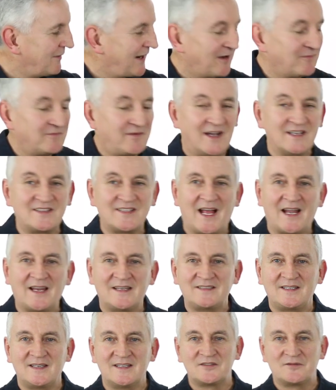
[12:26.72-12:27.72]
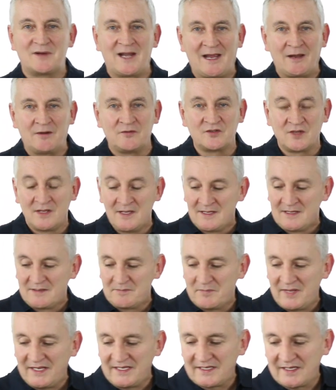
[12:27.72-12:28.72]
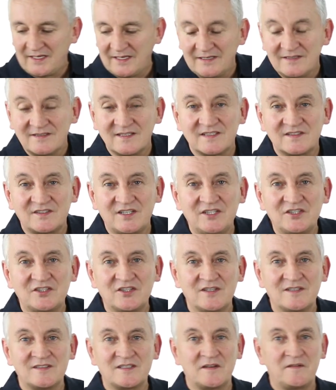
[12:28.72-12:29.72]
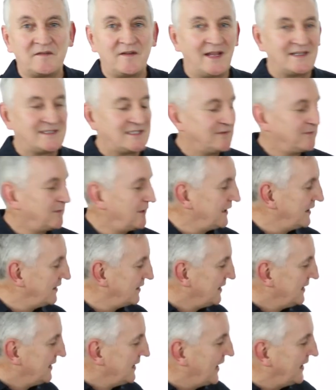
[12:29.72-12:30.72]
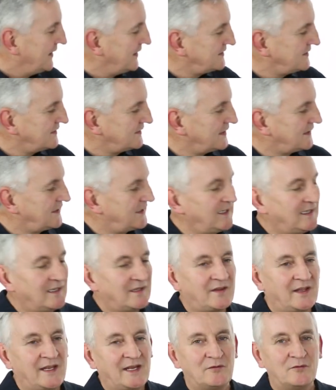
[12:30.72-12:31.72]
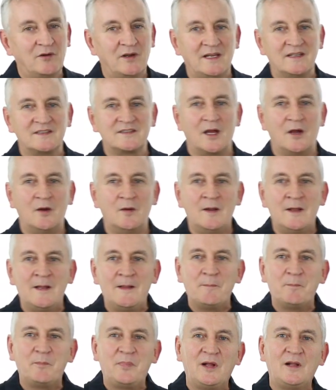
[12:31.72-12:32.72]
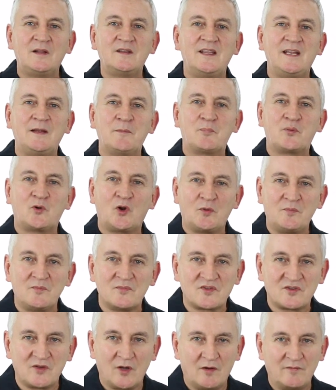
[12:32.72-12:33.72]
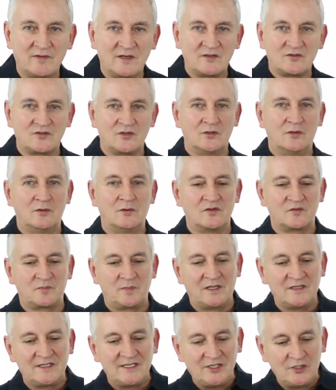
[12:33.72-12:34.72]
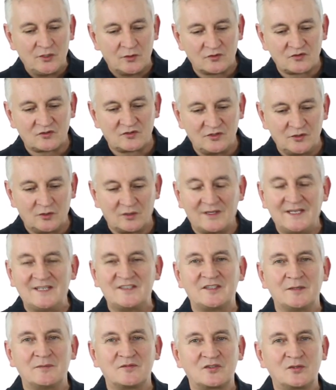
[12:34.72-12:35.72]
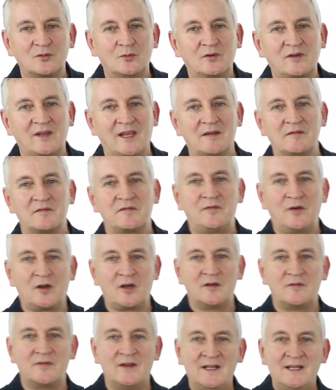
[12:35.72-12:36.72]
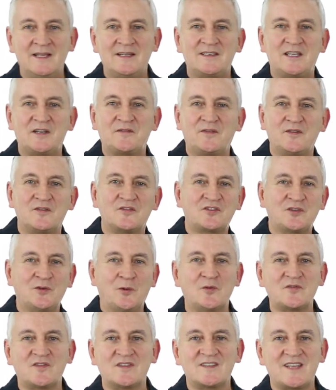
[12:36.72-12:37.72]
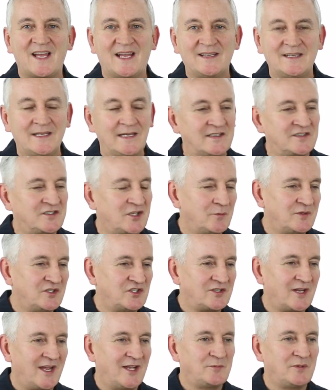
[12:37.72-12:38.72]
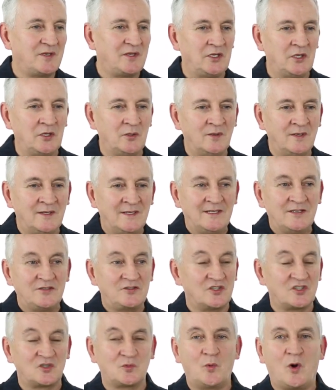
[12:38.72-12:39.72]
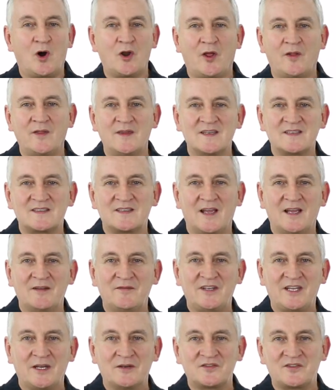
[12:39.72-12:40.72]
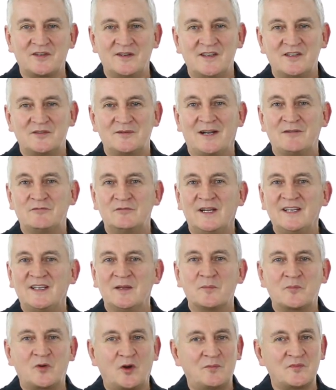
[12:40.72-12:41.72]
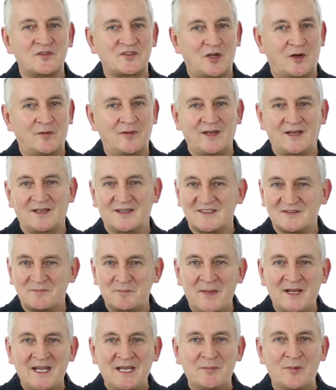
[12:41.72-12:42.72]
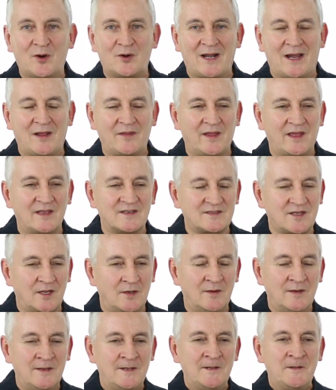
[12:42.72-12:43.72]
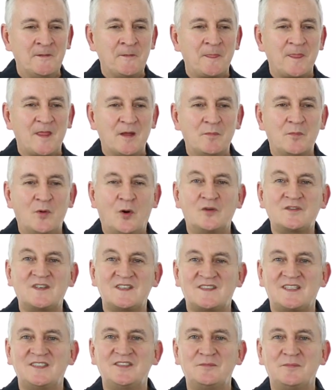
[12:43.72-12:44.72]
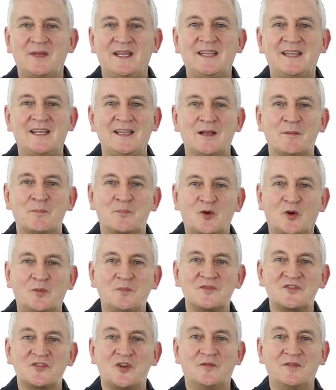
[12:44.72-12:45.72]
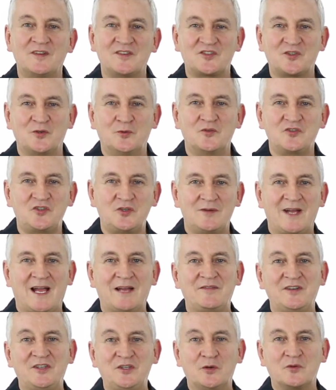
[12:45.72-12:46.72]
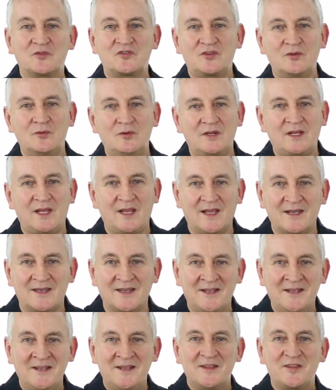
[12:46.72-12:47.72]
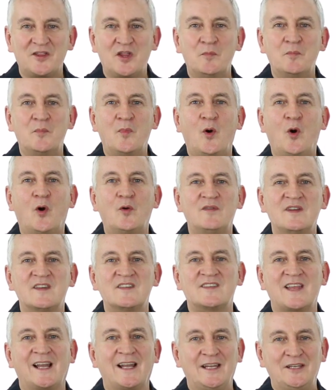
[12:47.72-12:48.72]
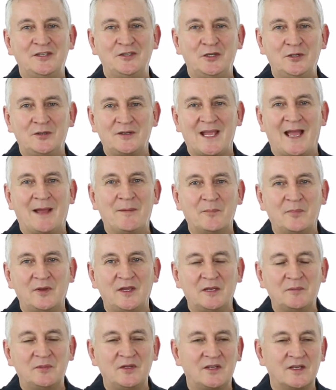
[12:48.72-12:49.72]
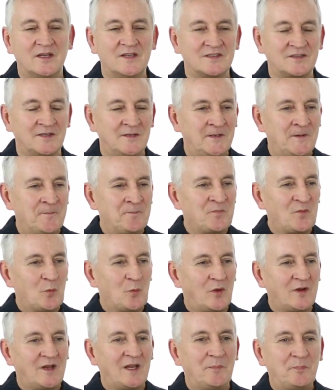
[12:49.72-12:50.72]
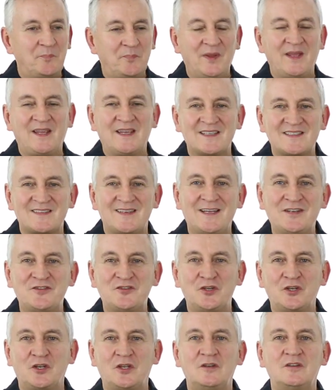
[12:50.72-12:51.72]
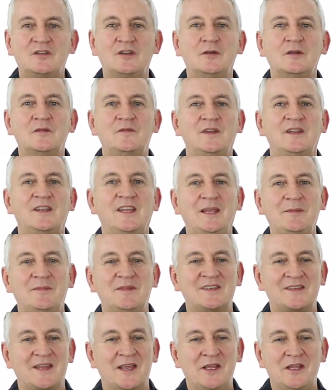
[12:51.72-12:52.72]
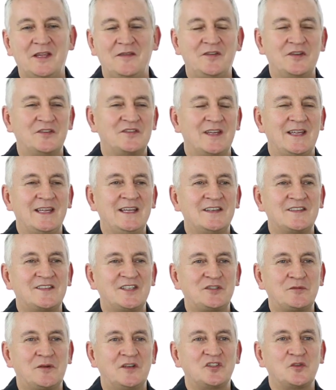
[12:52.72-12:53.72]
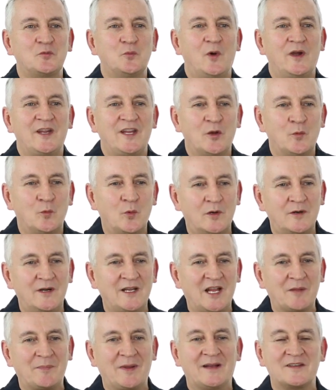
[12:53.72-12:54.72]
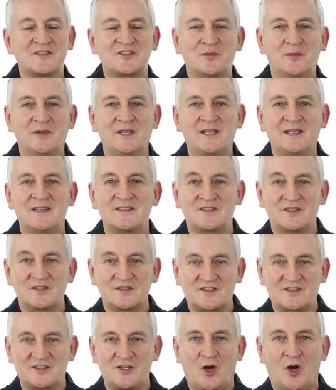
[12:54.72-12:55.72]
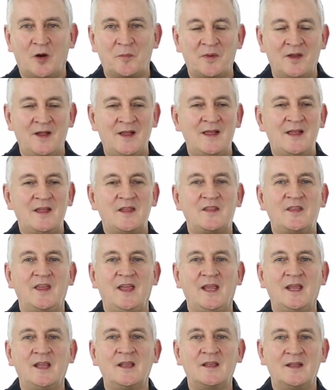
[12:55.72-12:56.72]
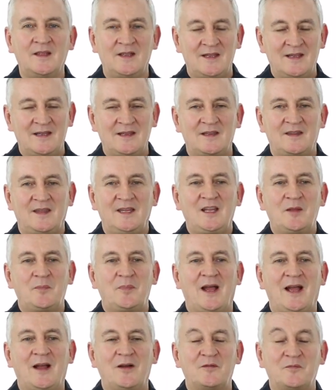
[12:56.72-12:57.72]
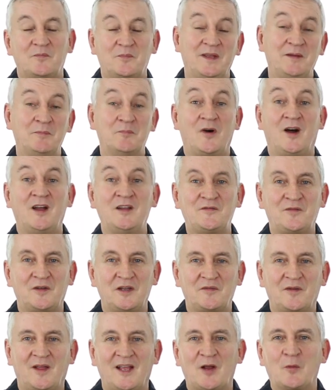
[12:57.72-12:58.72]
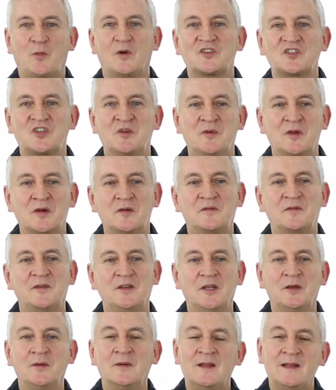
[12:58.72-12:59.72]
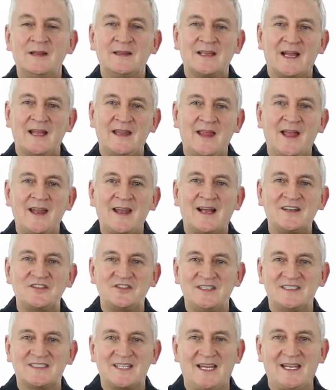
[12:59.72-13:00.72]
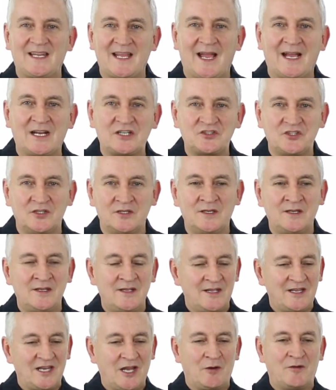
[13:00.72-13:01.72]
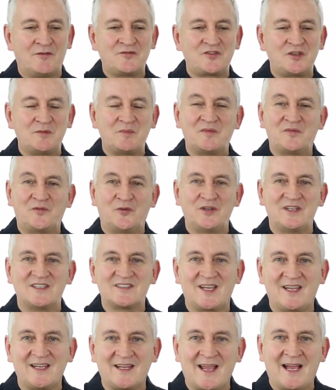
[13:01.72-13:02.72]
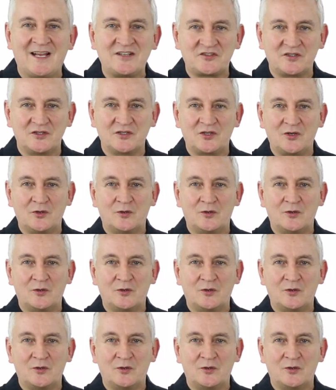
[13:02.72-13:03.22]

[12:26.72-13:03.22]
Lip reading: around vitality is around making decisions effectively. And this is a key thing really. So building problem solving tools, building your leadership toolkit full of different tools and techniques. We shared with you just one on this video series around radiant problem solving. There's many more out there. So the more decision-making and problem-solving tools you have in your toolkit, the more resilient you can be. Because one of the biggest things you can do if you're in a situation where you're worrying about something is to stop, think about being mindful, if like, of what's coming up for you, and then actually take action. Now, obviously, before you take action,